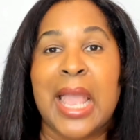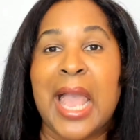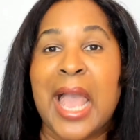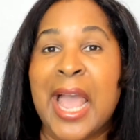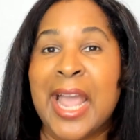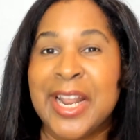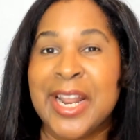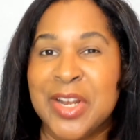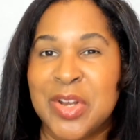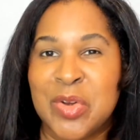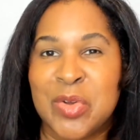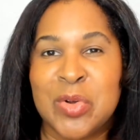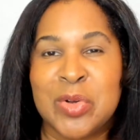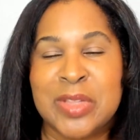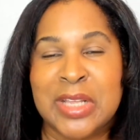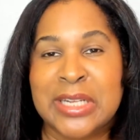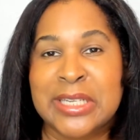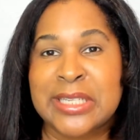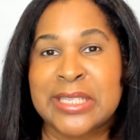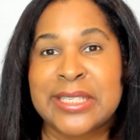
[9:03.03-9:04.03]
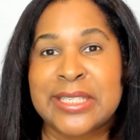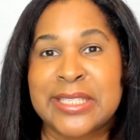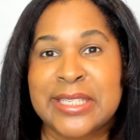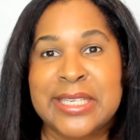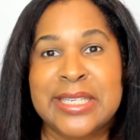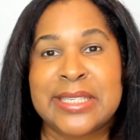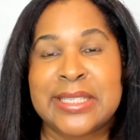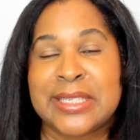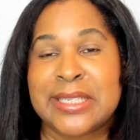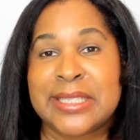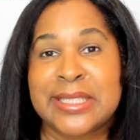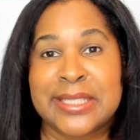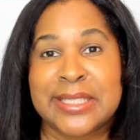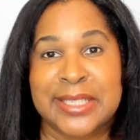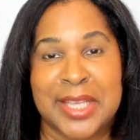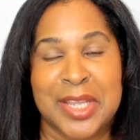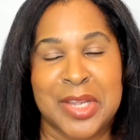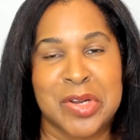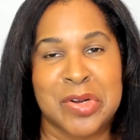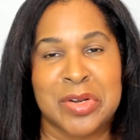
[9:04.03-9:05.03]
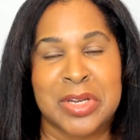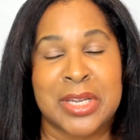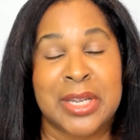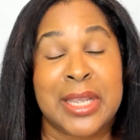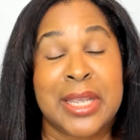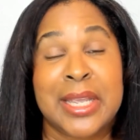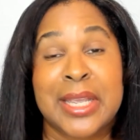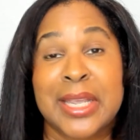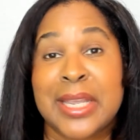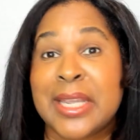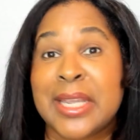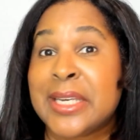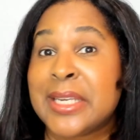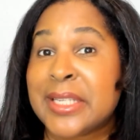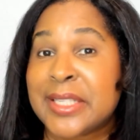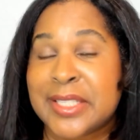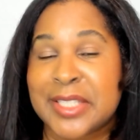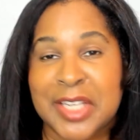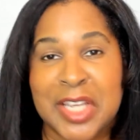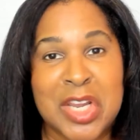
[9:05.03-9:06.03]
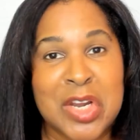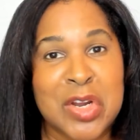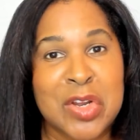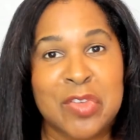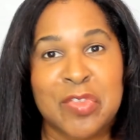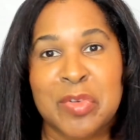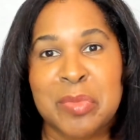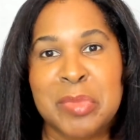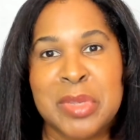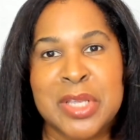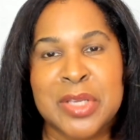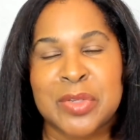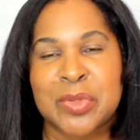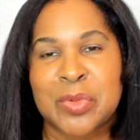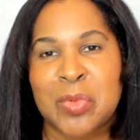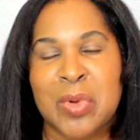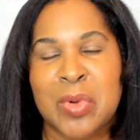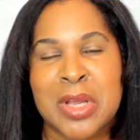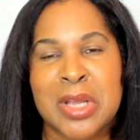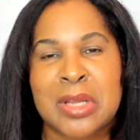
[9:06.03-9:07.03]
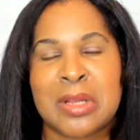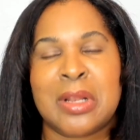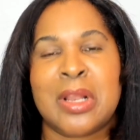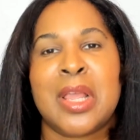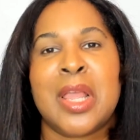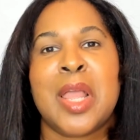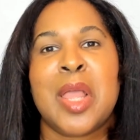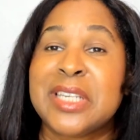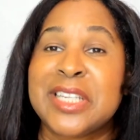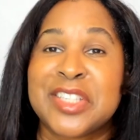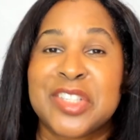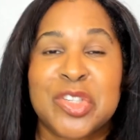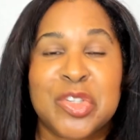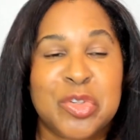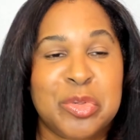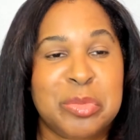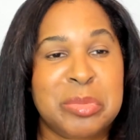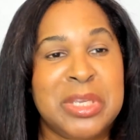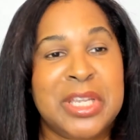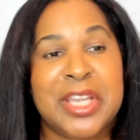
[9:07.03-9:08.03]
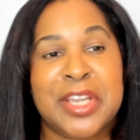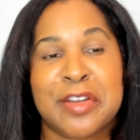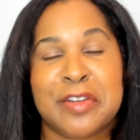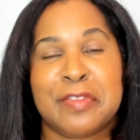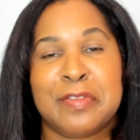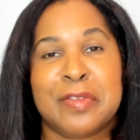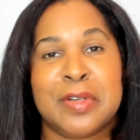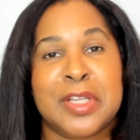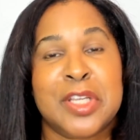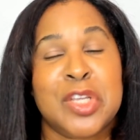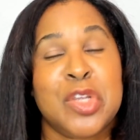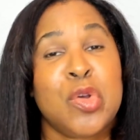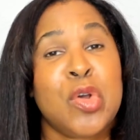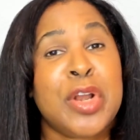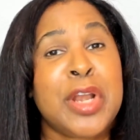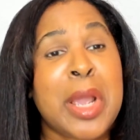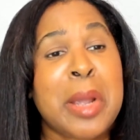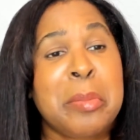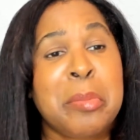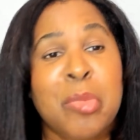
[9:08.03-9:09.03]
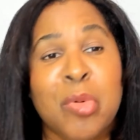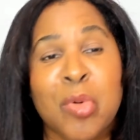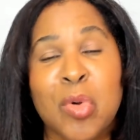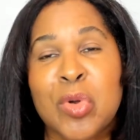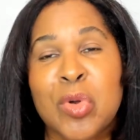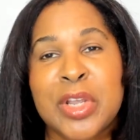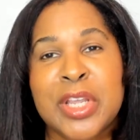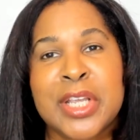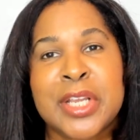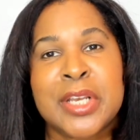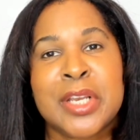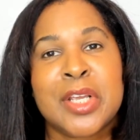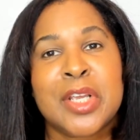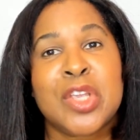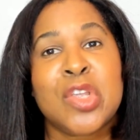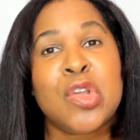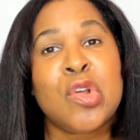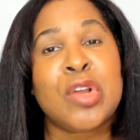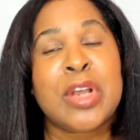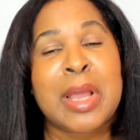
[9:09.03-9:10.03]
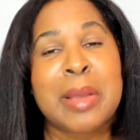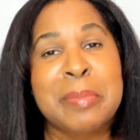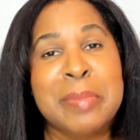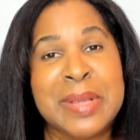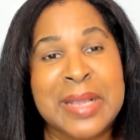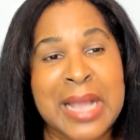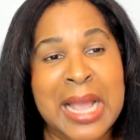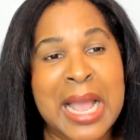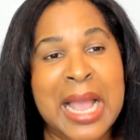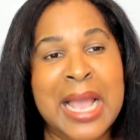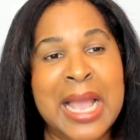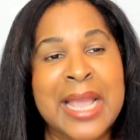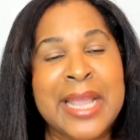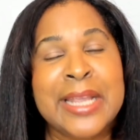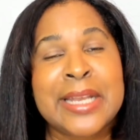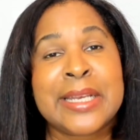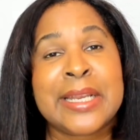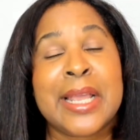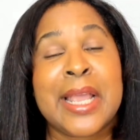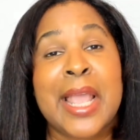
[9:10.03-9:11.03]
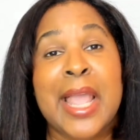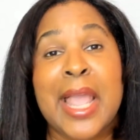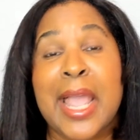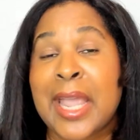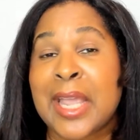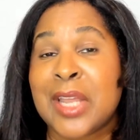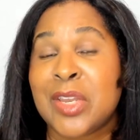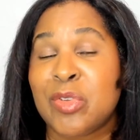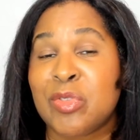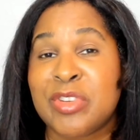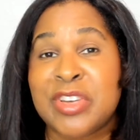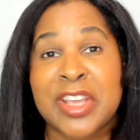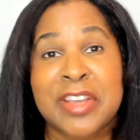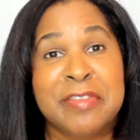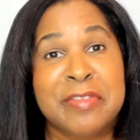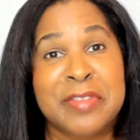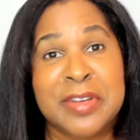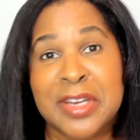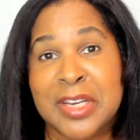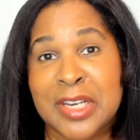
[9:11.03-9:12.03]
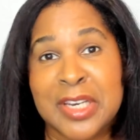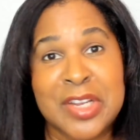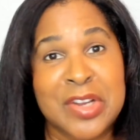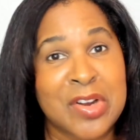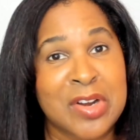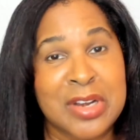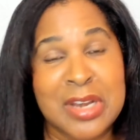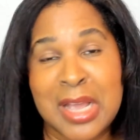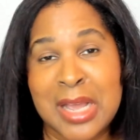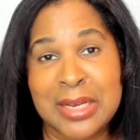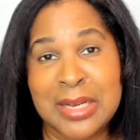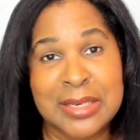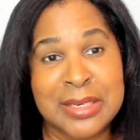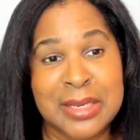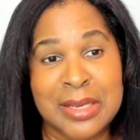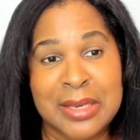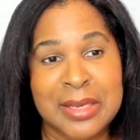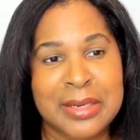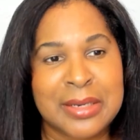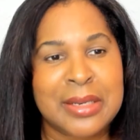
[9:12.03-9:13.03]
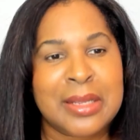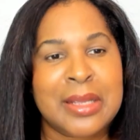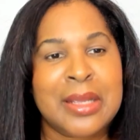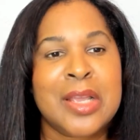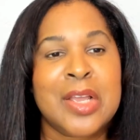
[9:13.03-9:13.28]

I know that this season is scary. It is scary for me as well. Listen to me carefully. You are not broken, you're not behind, and you definitely are not done.